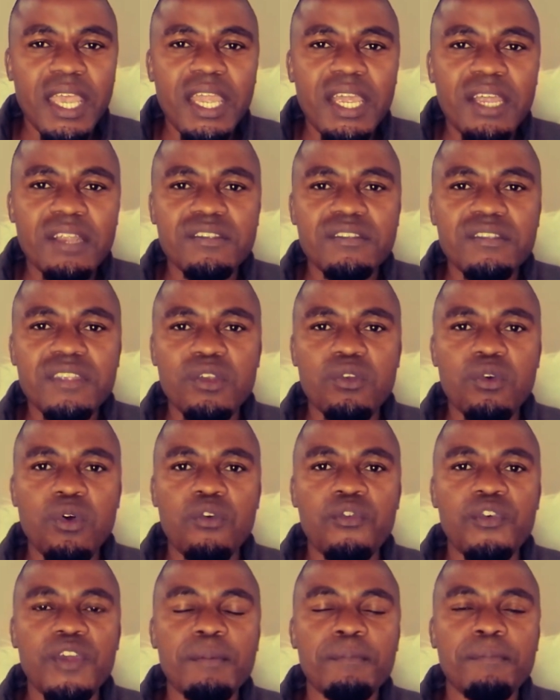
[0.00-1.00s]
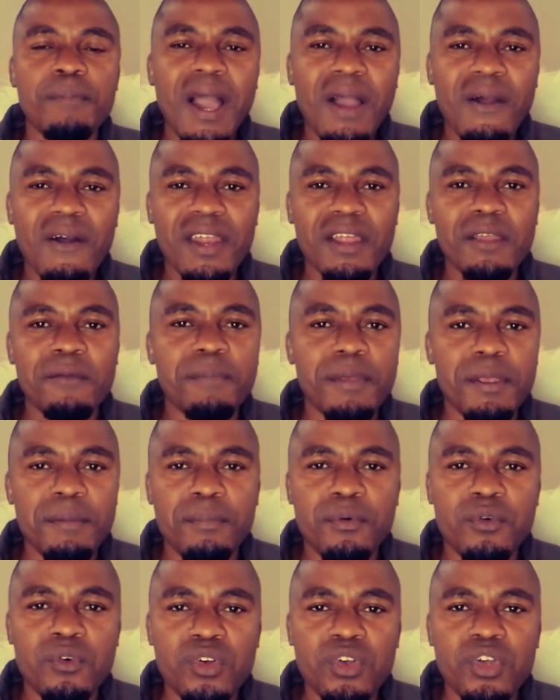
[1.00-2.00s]
instead of empowering
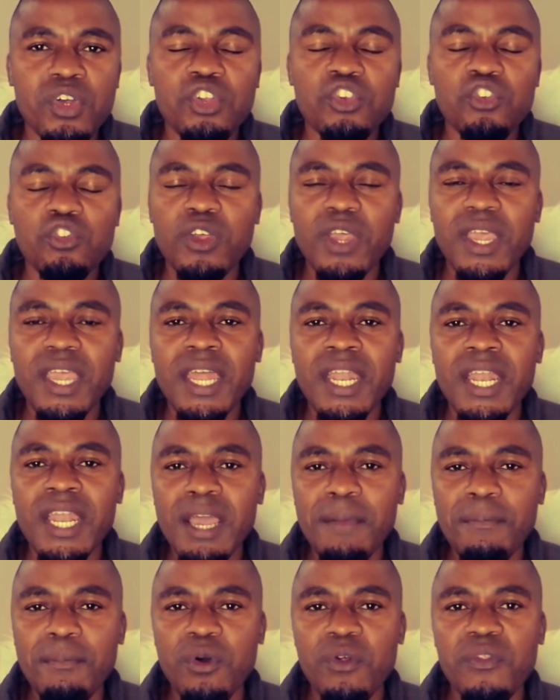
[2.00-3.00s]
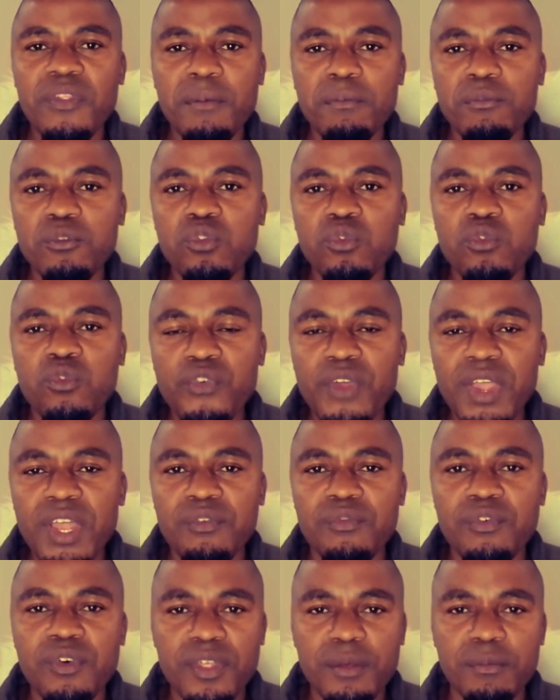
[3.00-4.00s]
people to enable them to
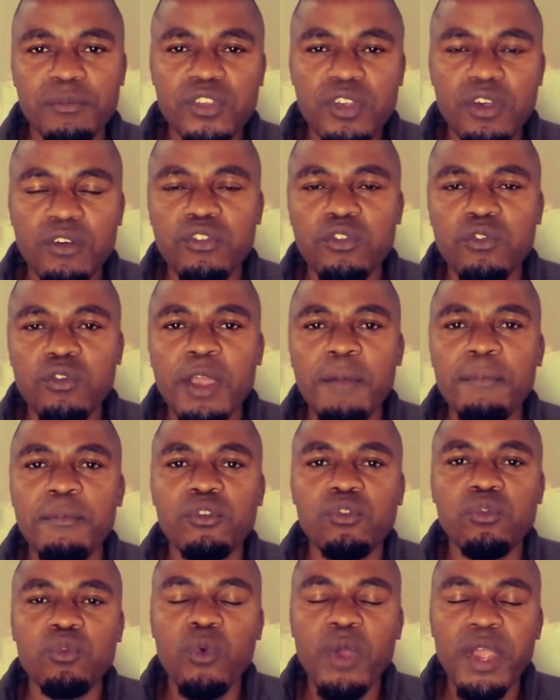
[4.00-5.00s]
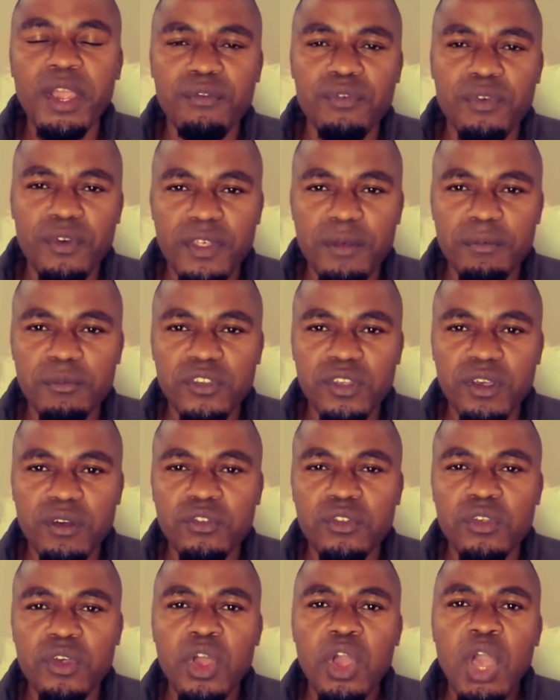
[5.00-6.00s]
fend for themselves, to be able to work for
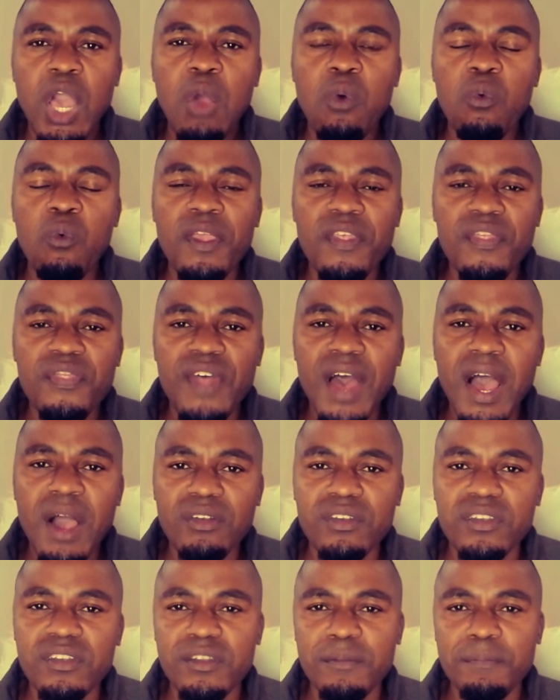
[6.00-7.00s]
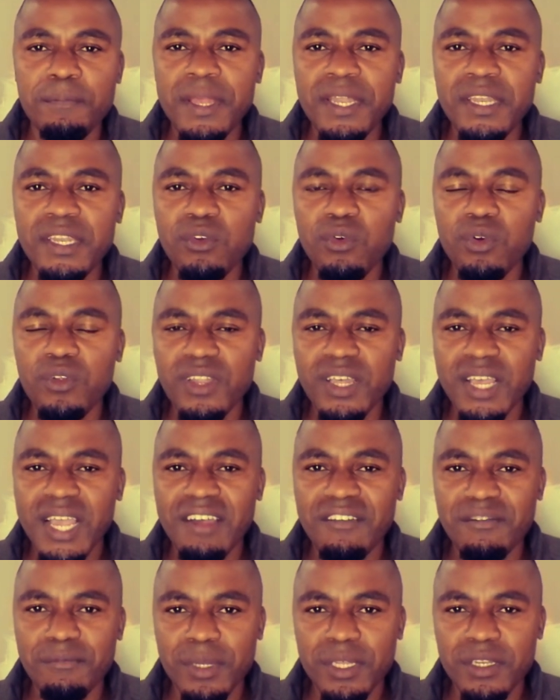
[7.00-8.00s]
themselves without depending on the
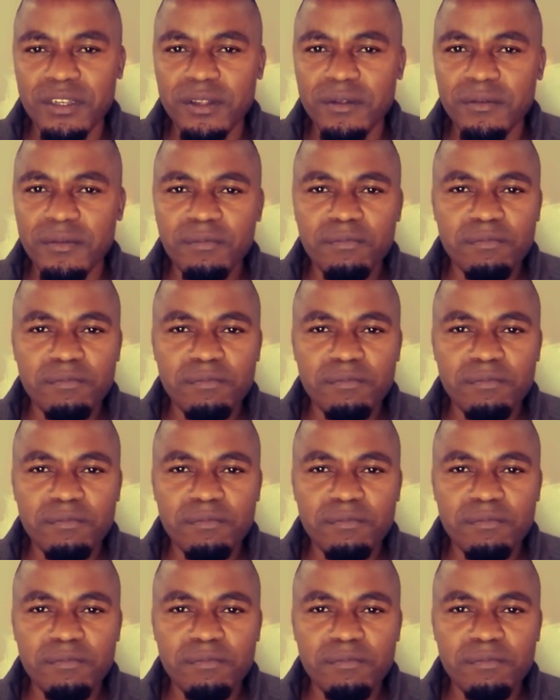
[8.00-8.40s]
government.